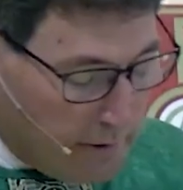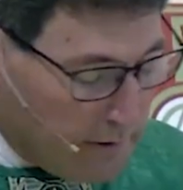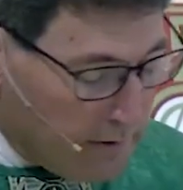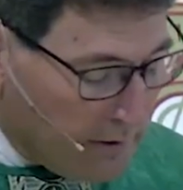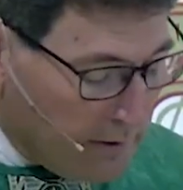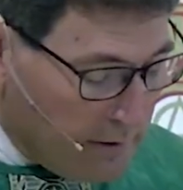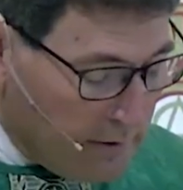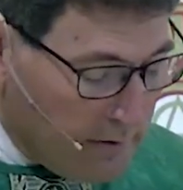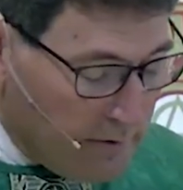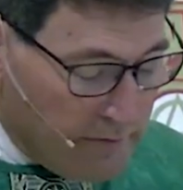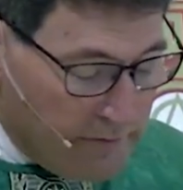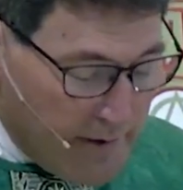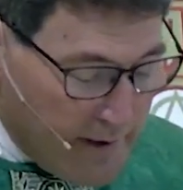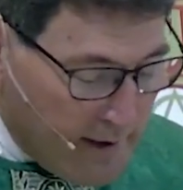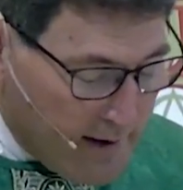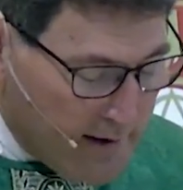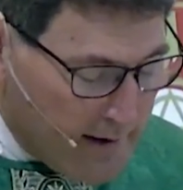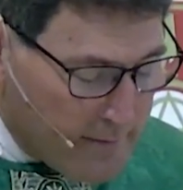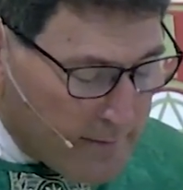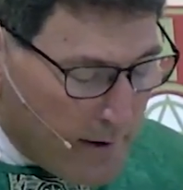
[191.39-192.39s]
an
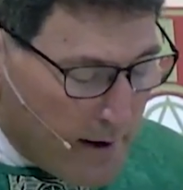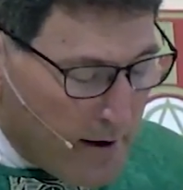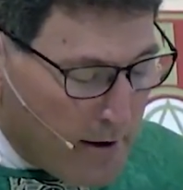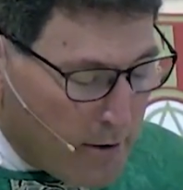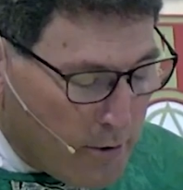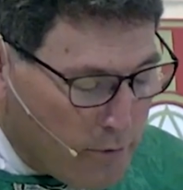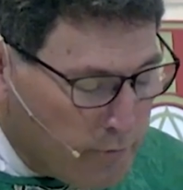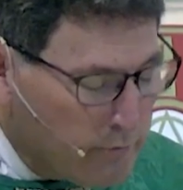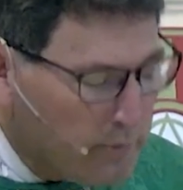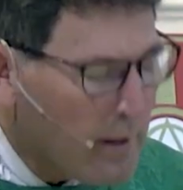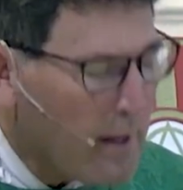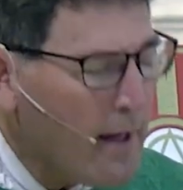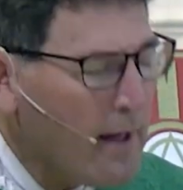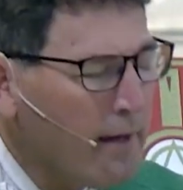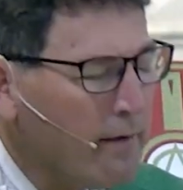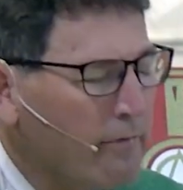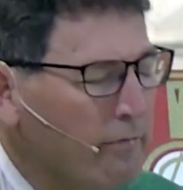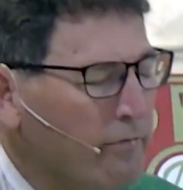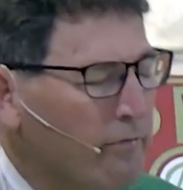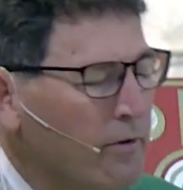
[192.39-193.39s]
event in my own
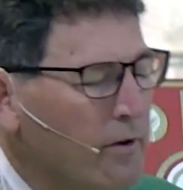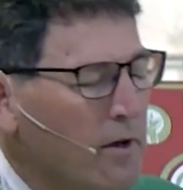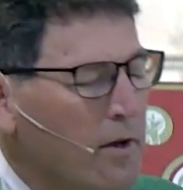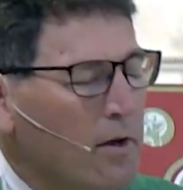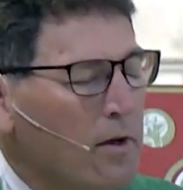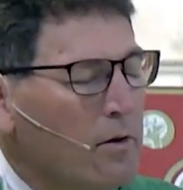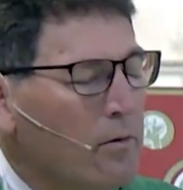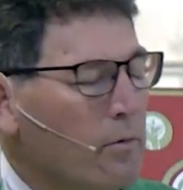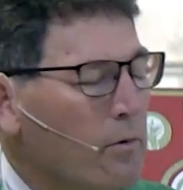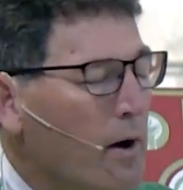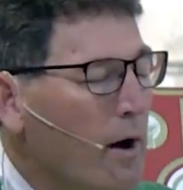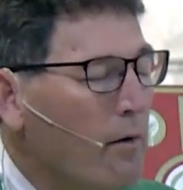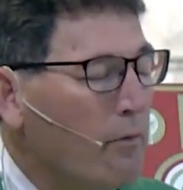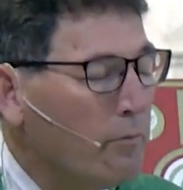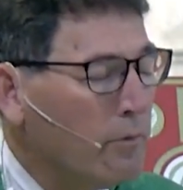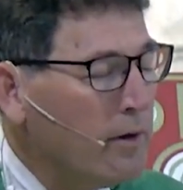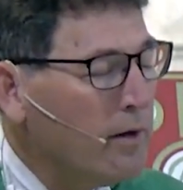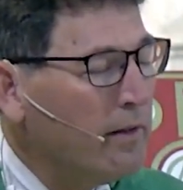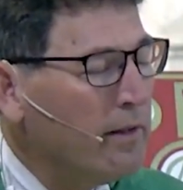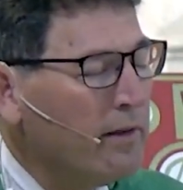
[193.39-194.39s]
life where I
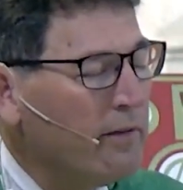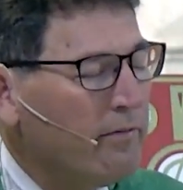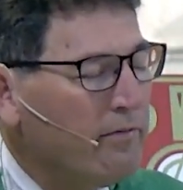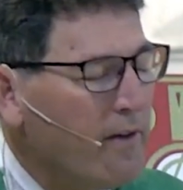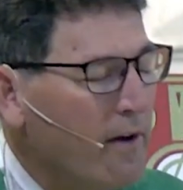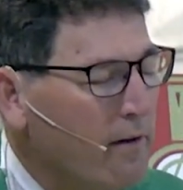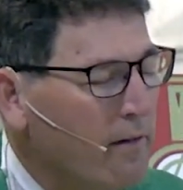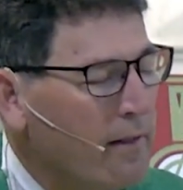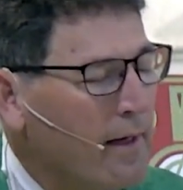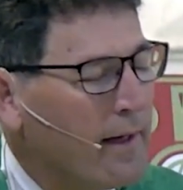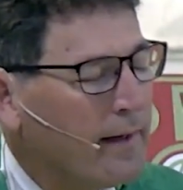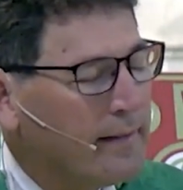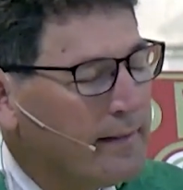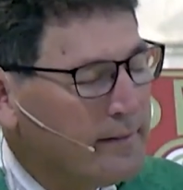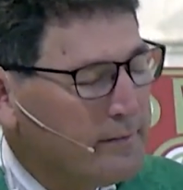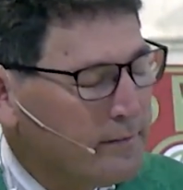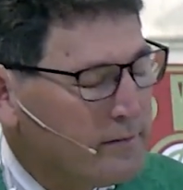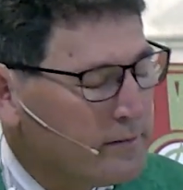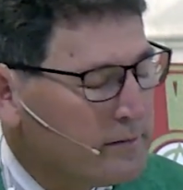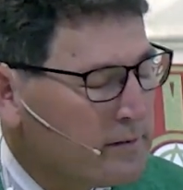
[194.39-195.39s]
really felt like
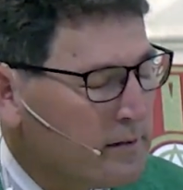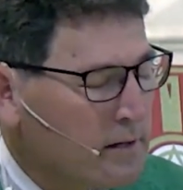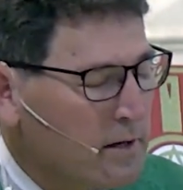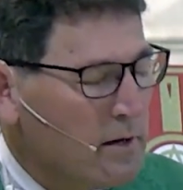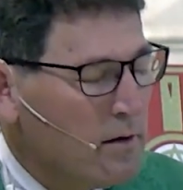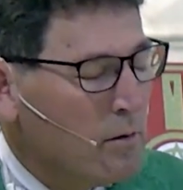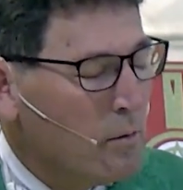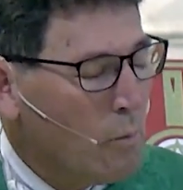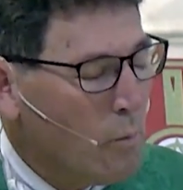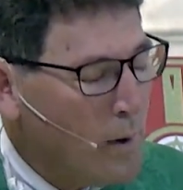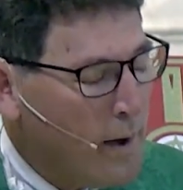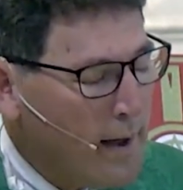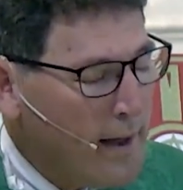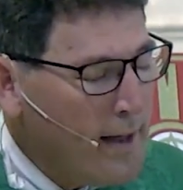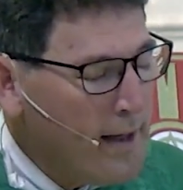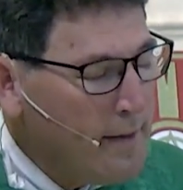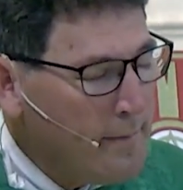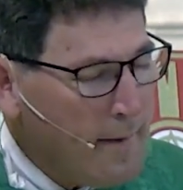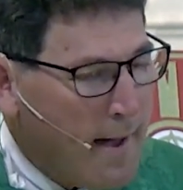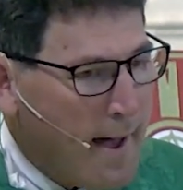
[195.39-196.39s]
this is
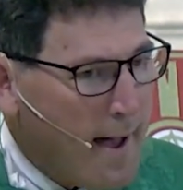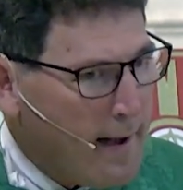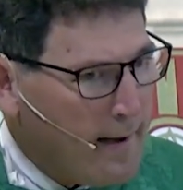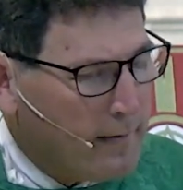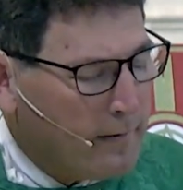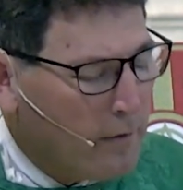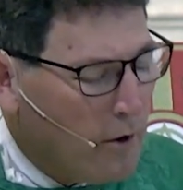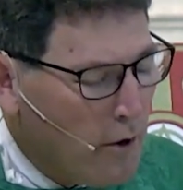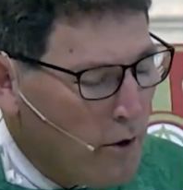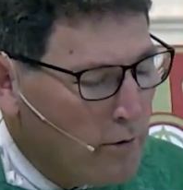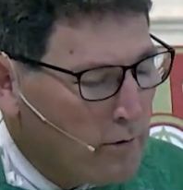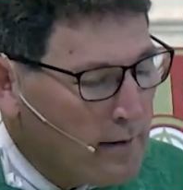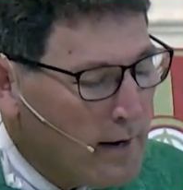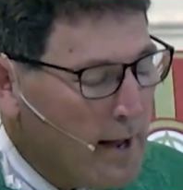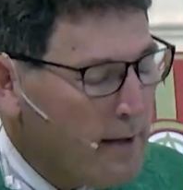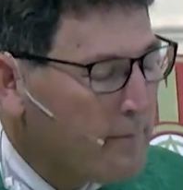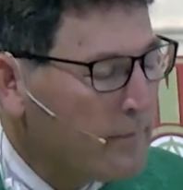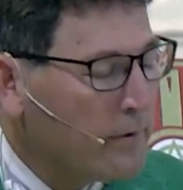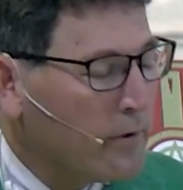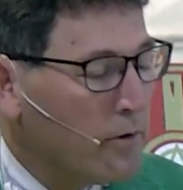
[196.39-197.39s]
way back a long
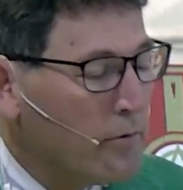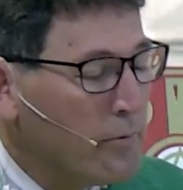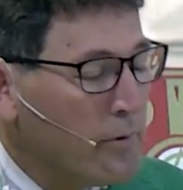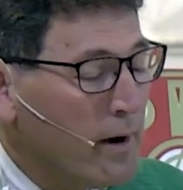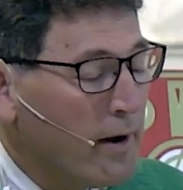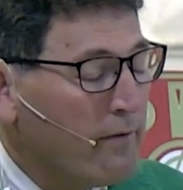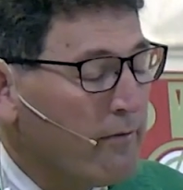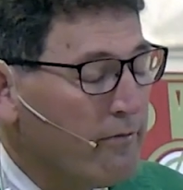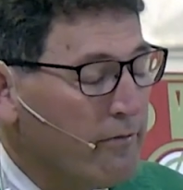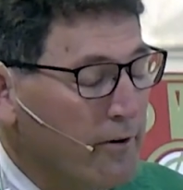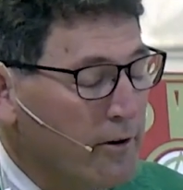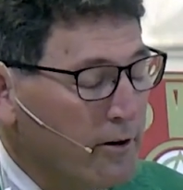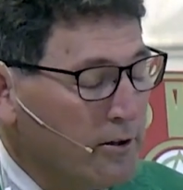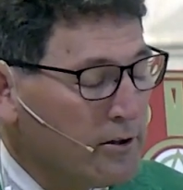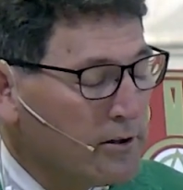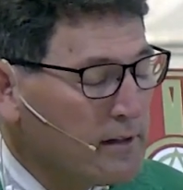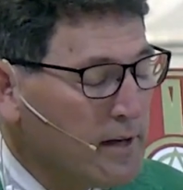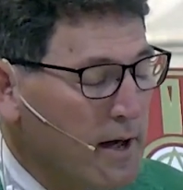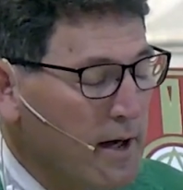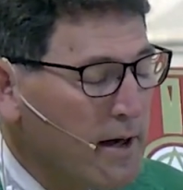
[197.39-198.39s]
time ago when I
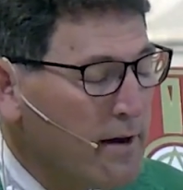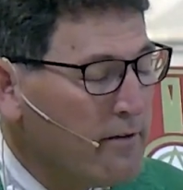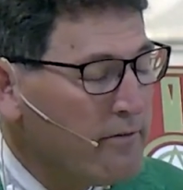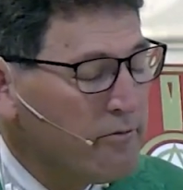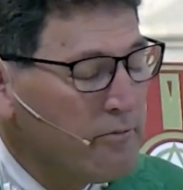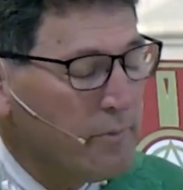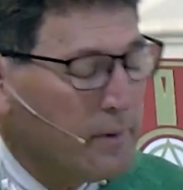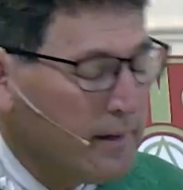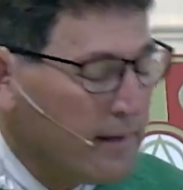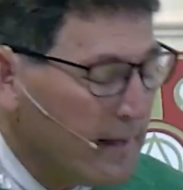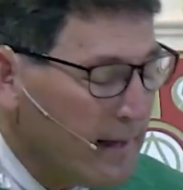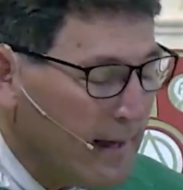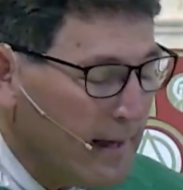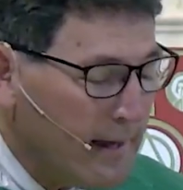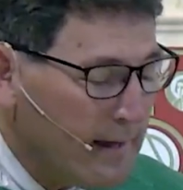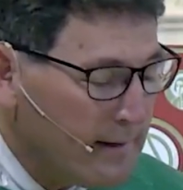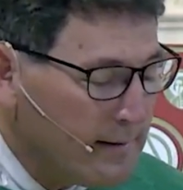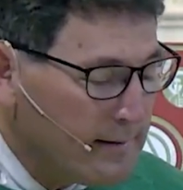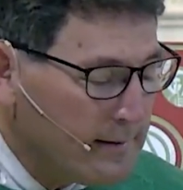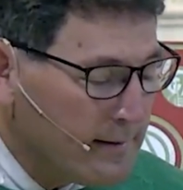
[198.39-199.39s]
first kind of
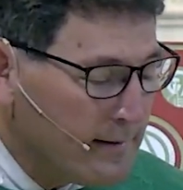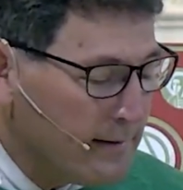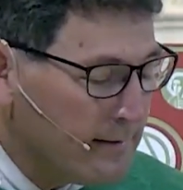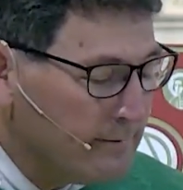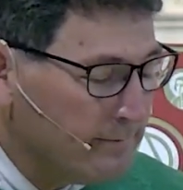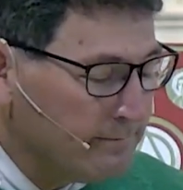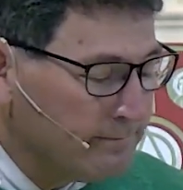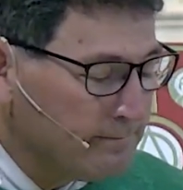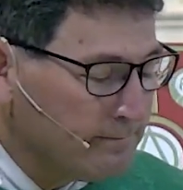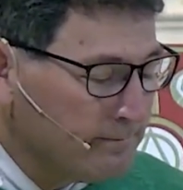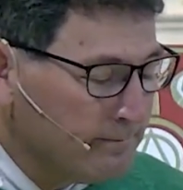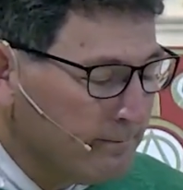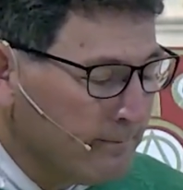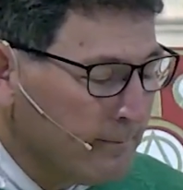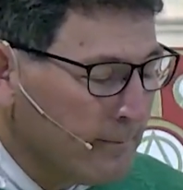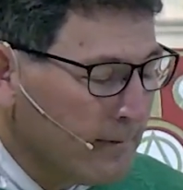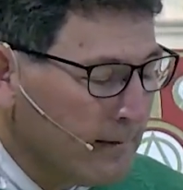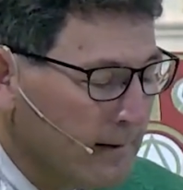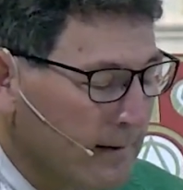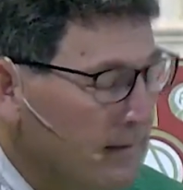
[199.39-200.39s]
began to
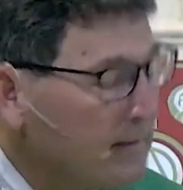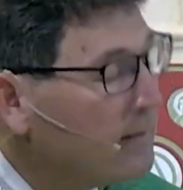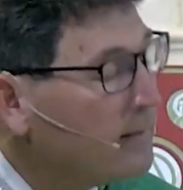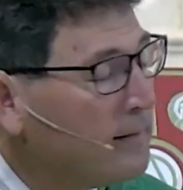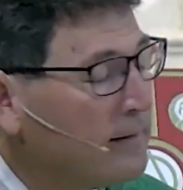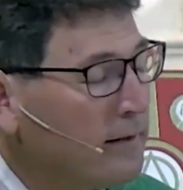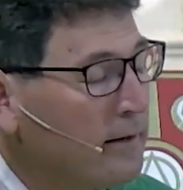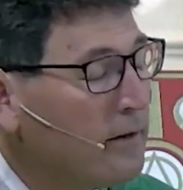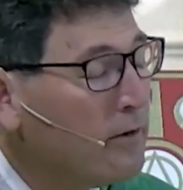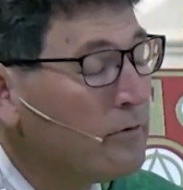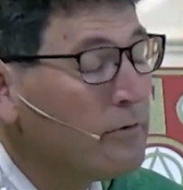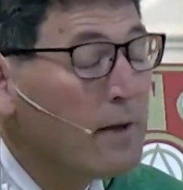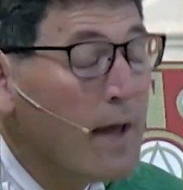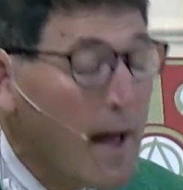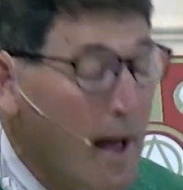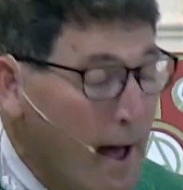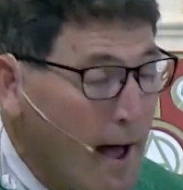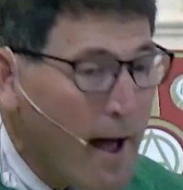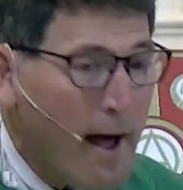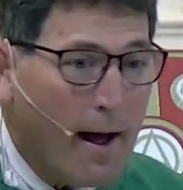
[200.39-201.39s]
you know,
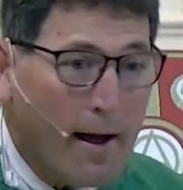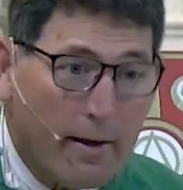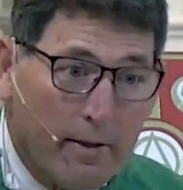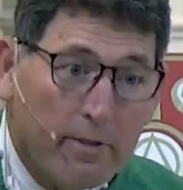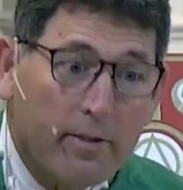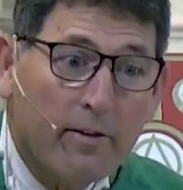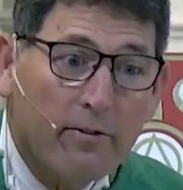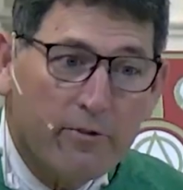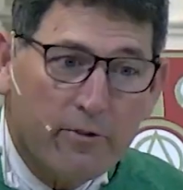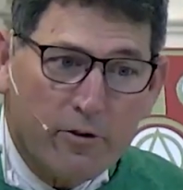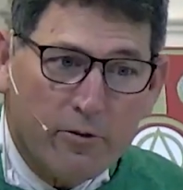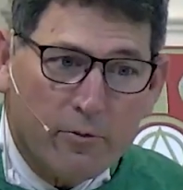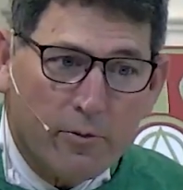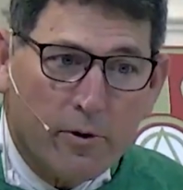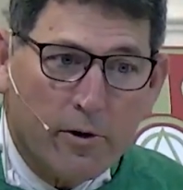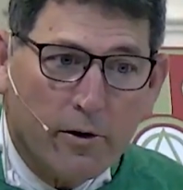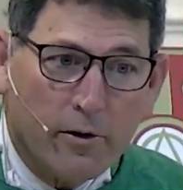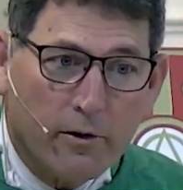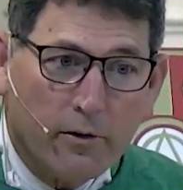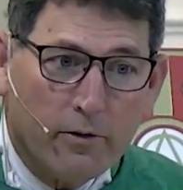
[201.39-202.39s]
tithe, if you
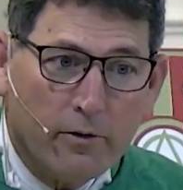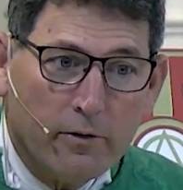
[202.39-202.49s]
will.